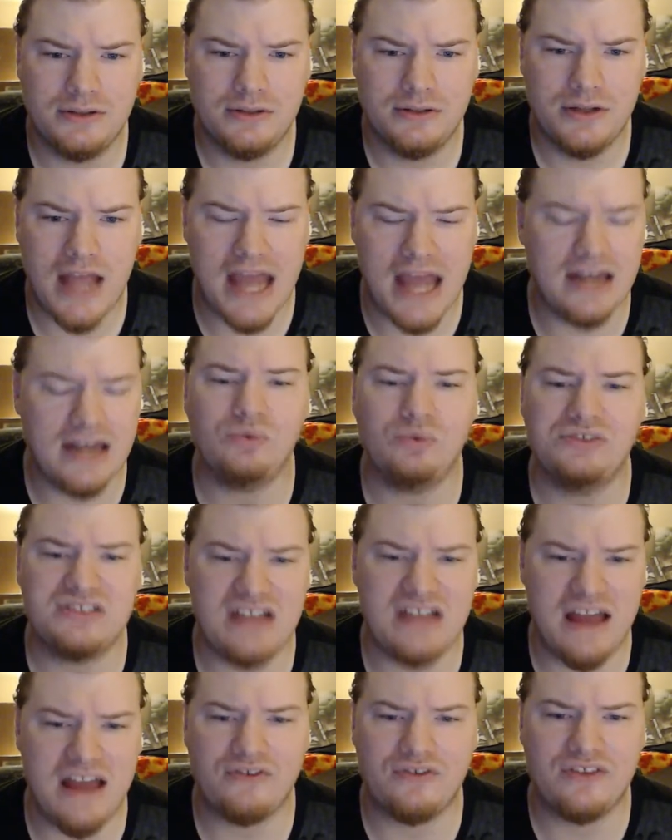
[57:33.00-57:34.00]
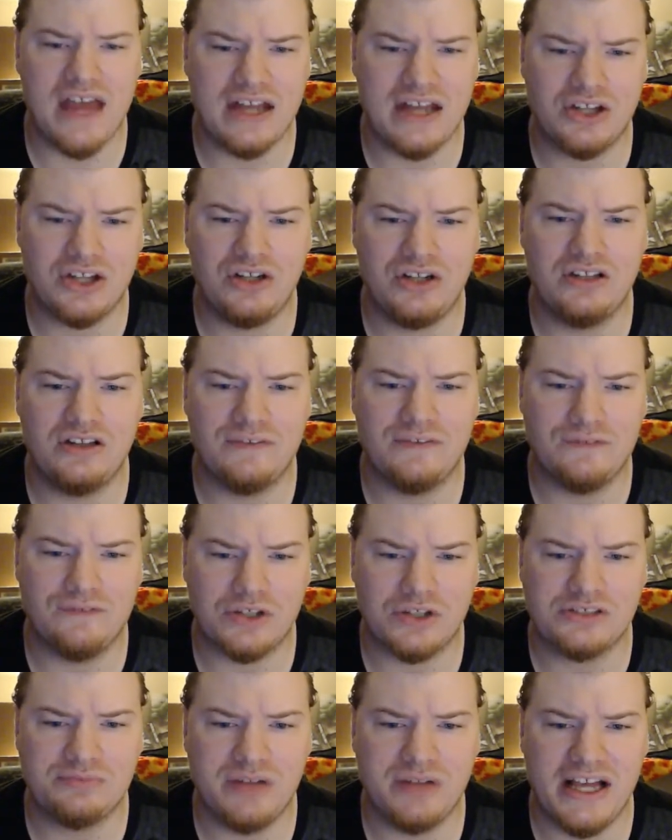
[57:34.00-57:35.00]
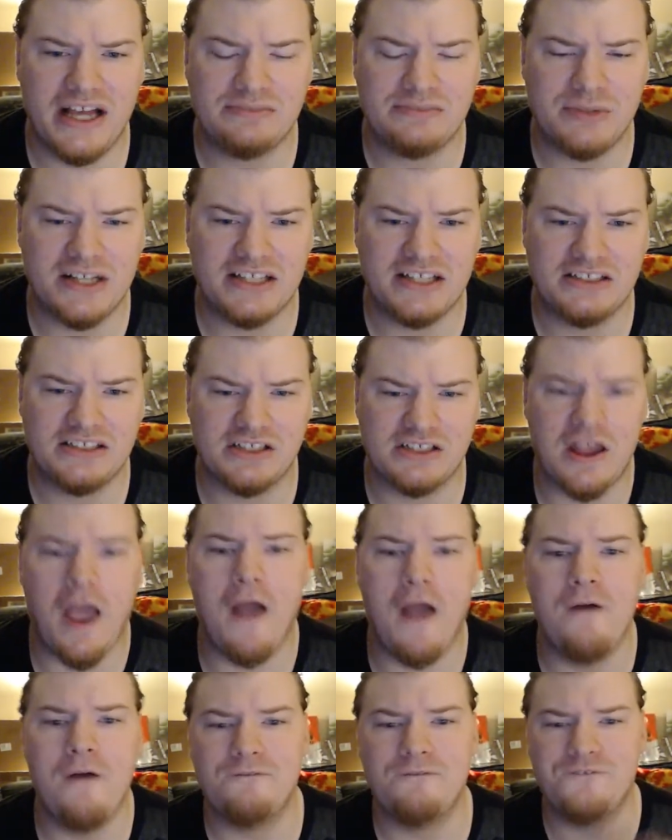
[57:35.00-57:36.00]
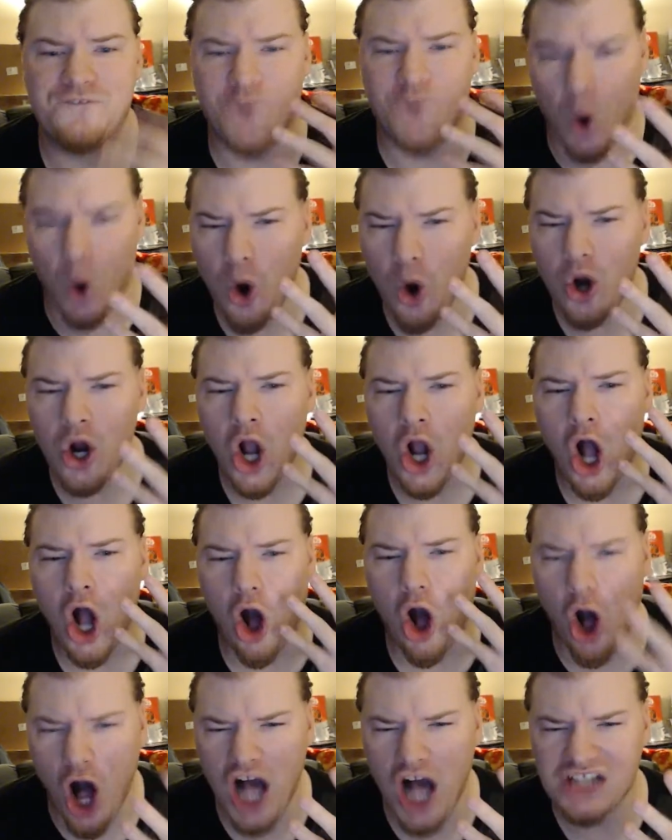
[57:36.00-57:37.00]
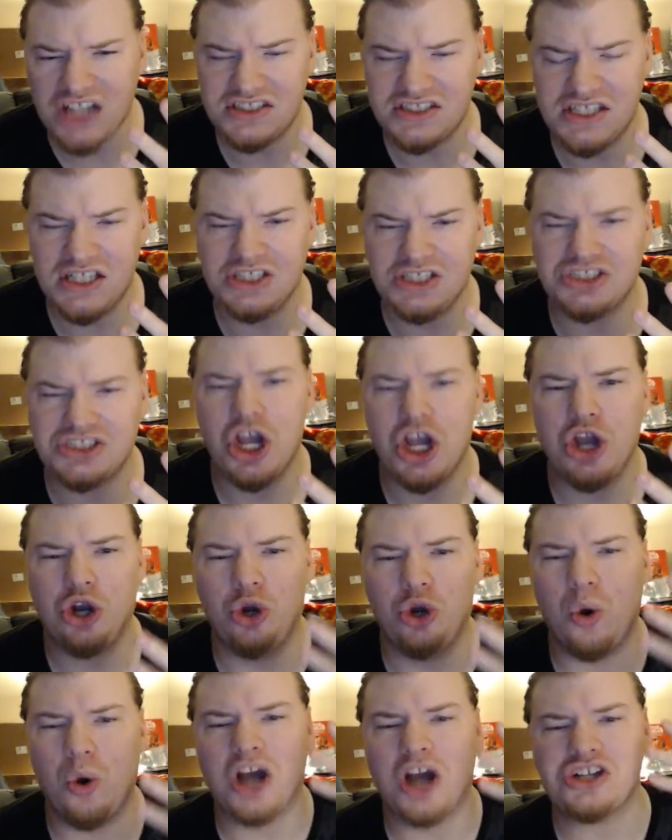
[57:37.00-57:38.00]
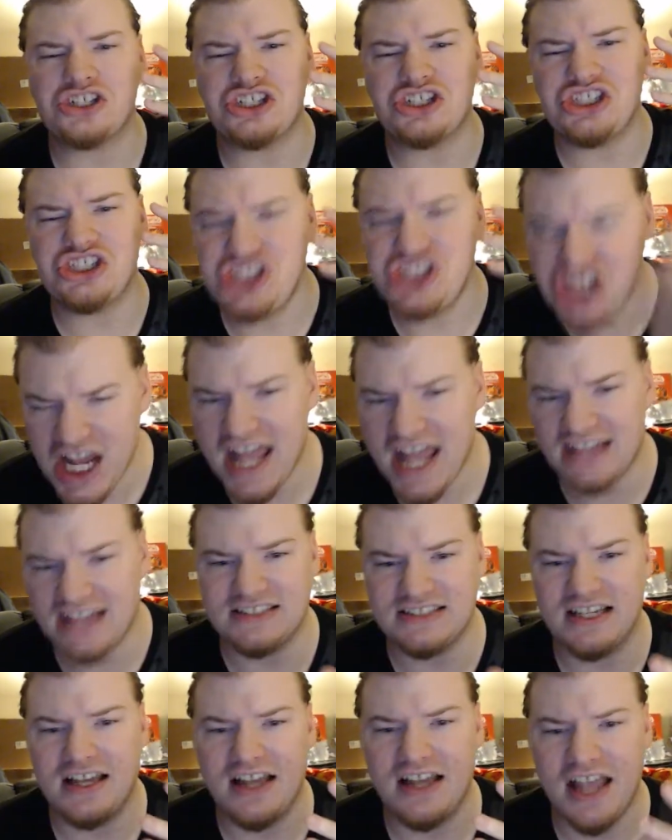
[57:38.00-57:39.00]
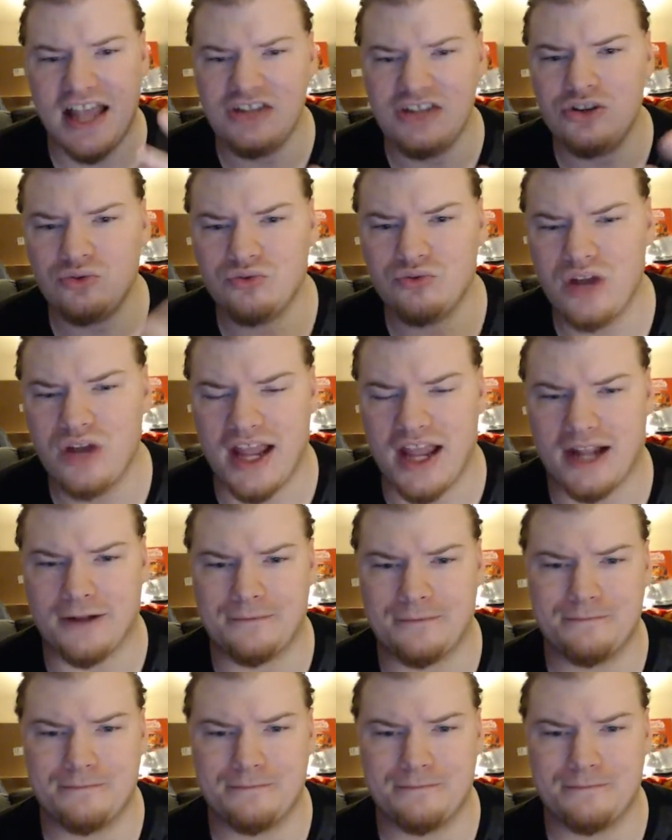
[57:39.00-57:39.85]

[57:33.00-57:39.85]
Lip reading: And it was never that good in the first place because it's 4 hosses who are shit in the ring.